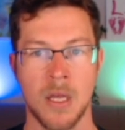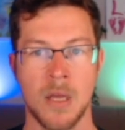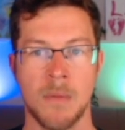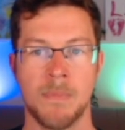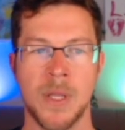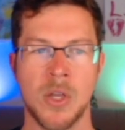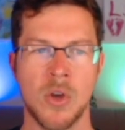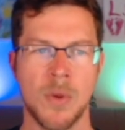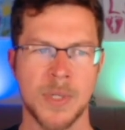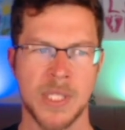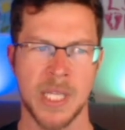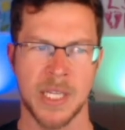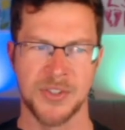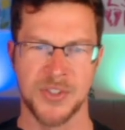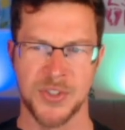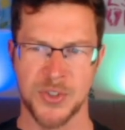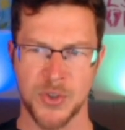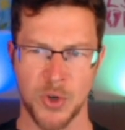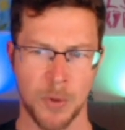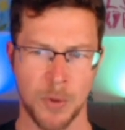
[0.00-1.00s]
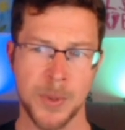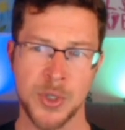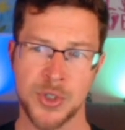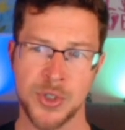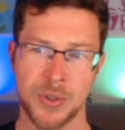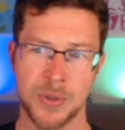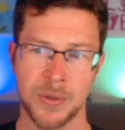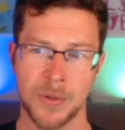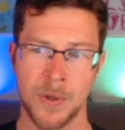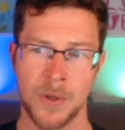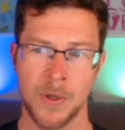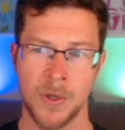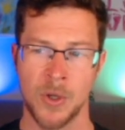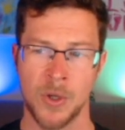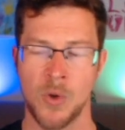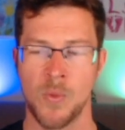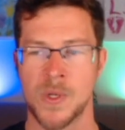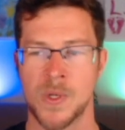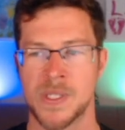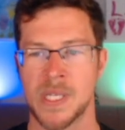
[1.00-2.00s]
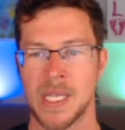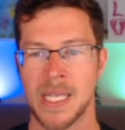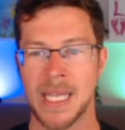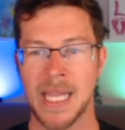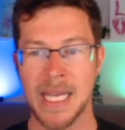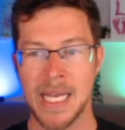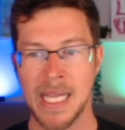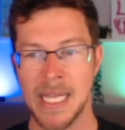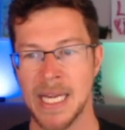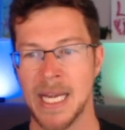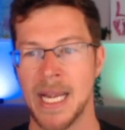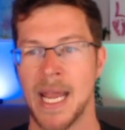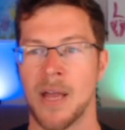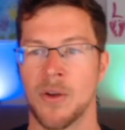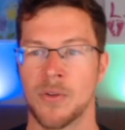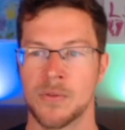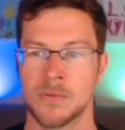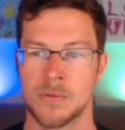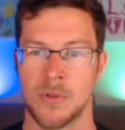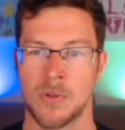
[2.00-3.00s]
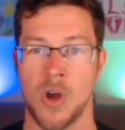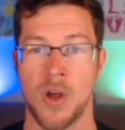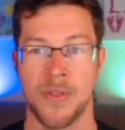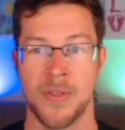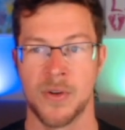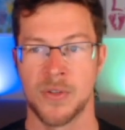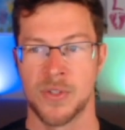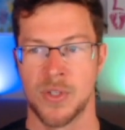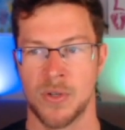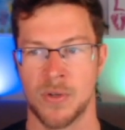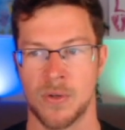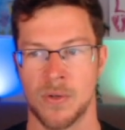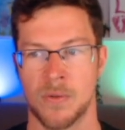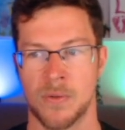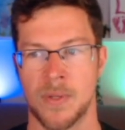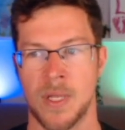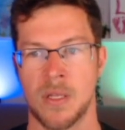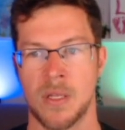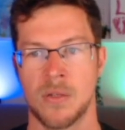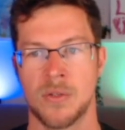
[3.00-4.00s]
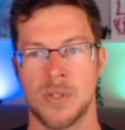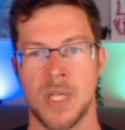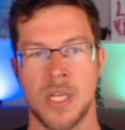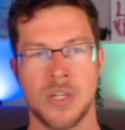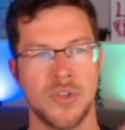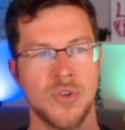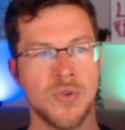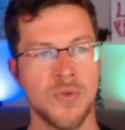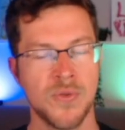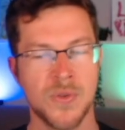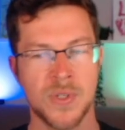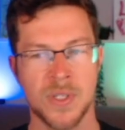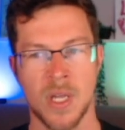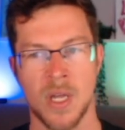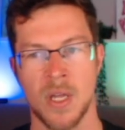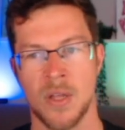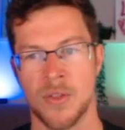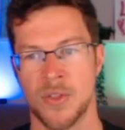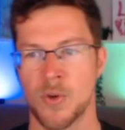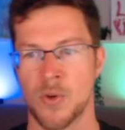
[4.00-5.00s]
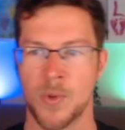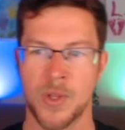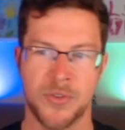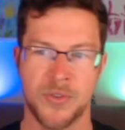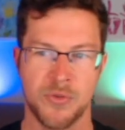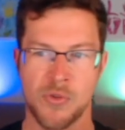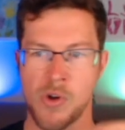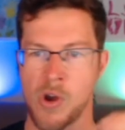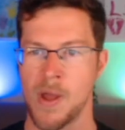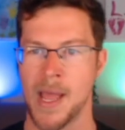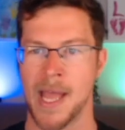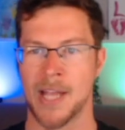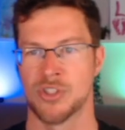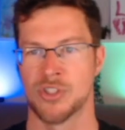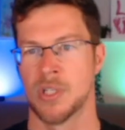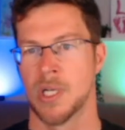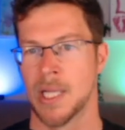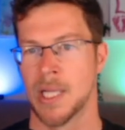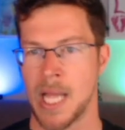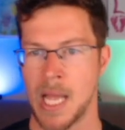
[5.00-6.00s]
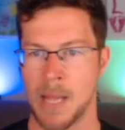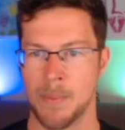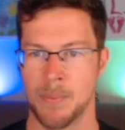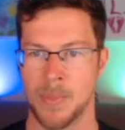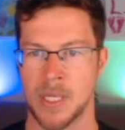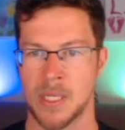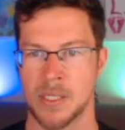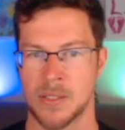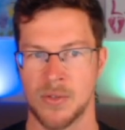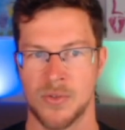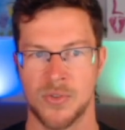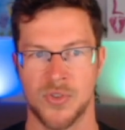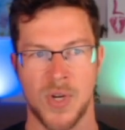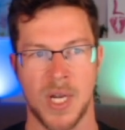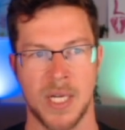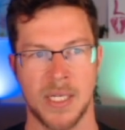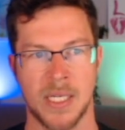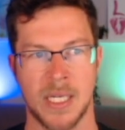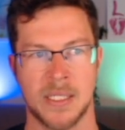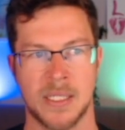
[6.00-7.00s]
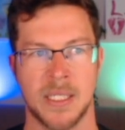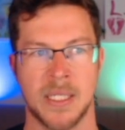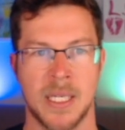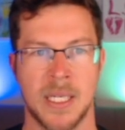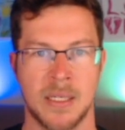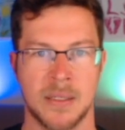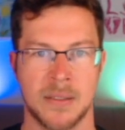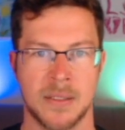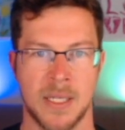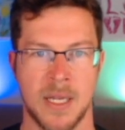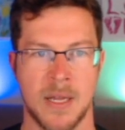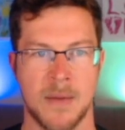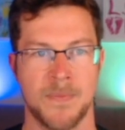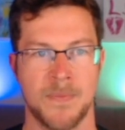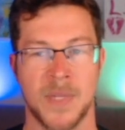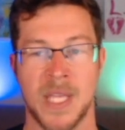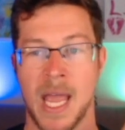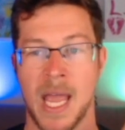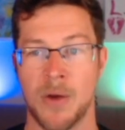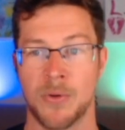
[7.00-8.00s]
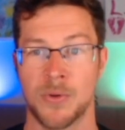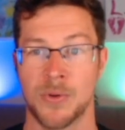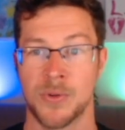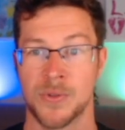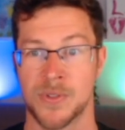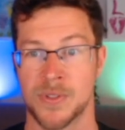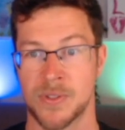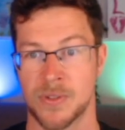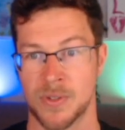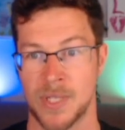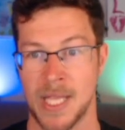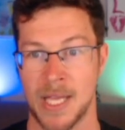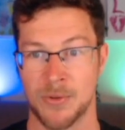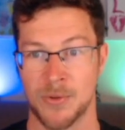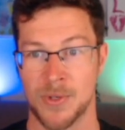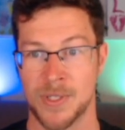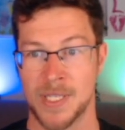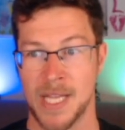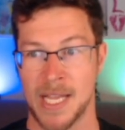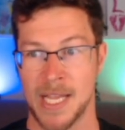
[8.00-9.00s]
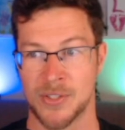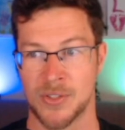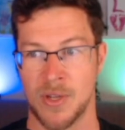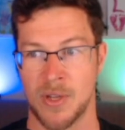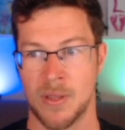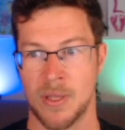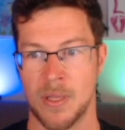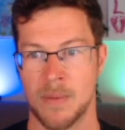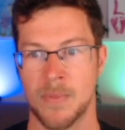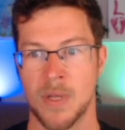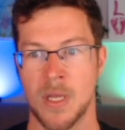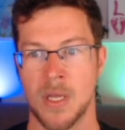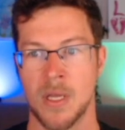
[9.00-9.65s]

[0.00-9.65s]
being almost like a skirmisher who wants to get in and out on their turn. They use their withdraw action a lot because they're trying not to get counterattacks on them.